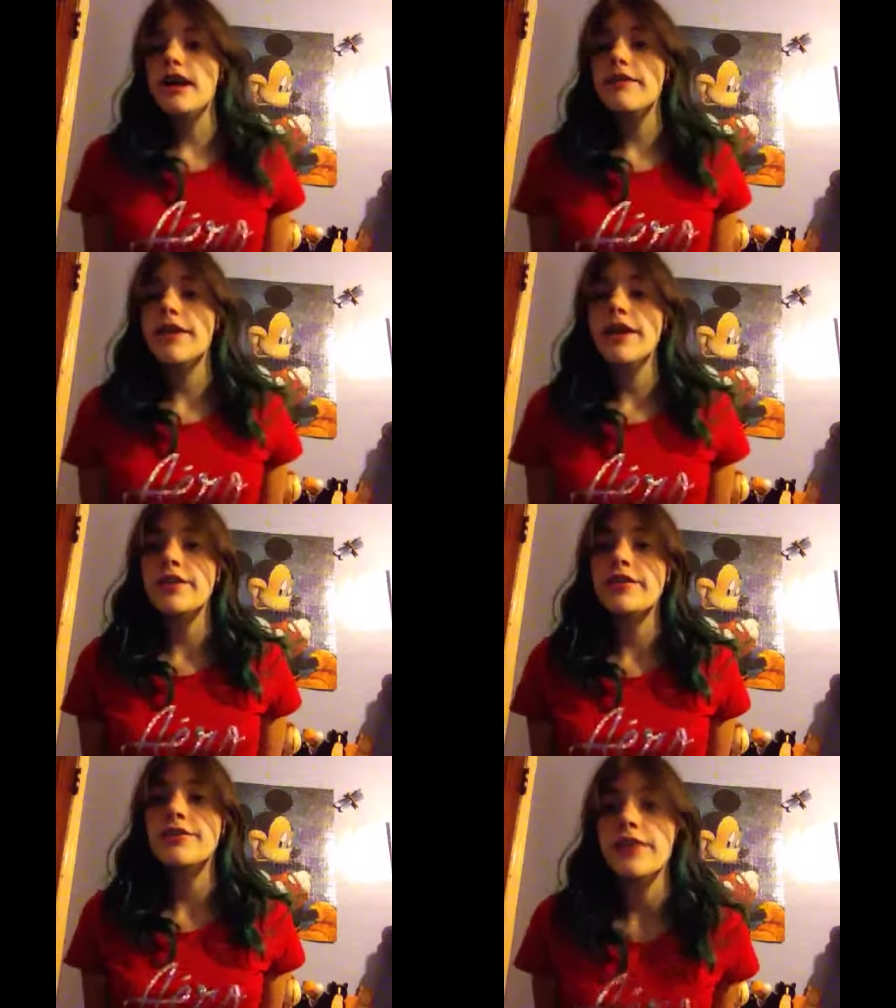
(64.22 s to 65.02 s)
have a
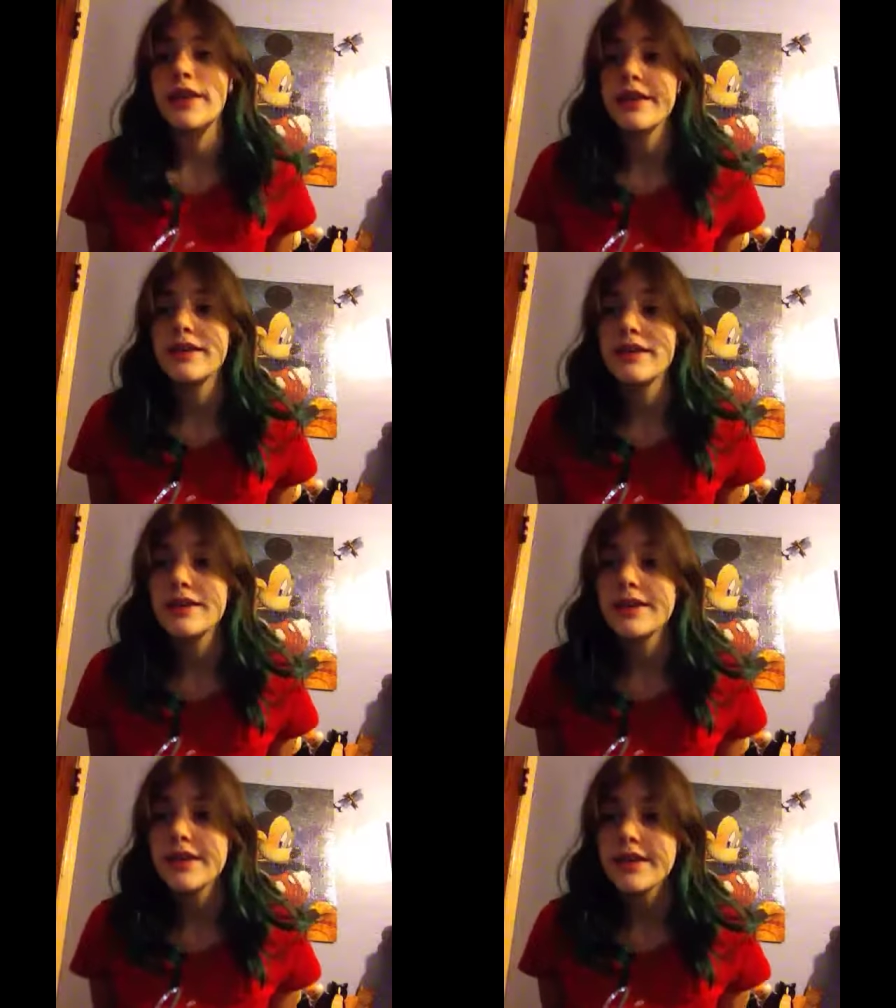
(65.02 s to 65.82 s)
great
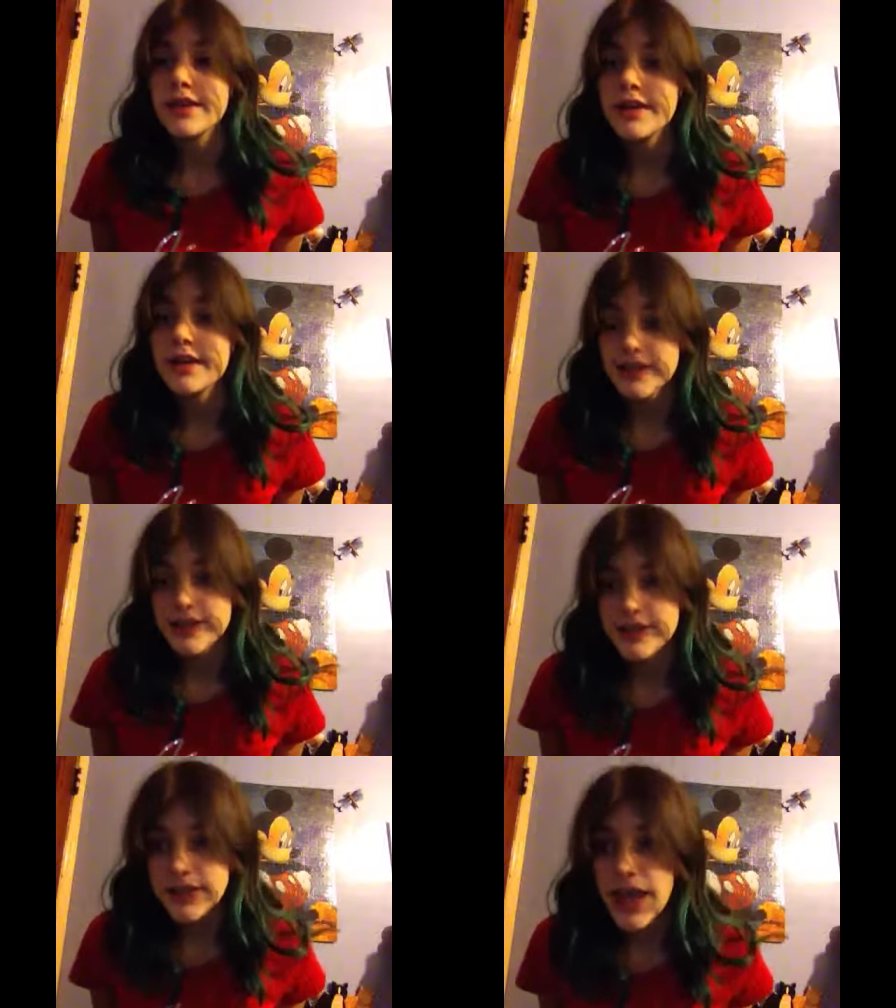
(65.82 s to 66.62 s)

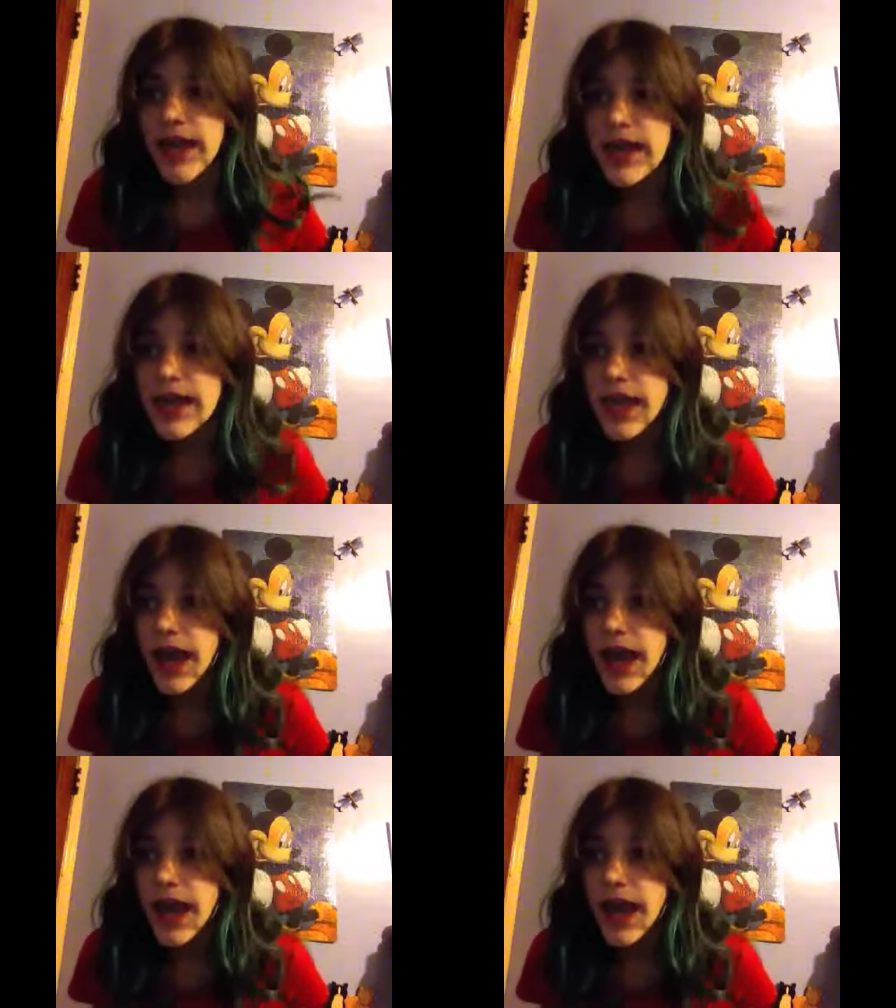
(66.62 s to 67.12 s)
day.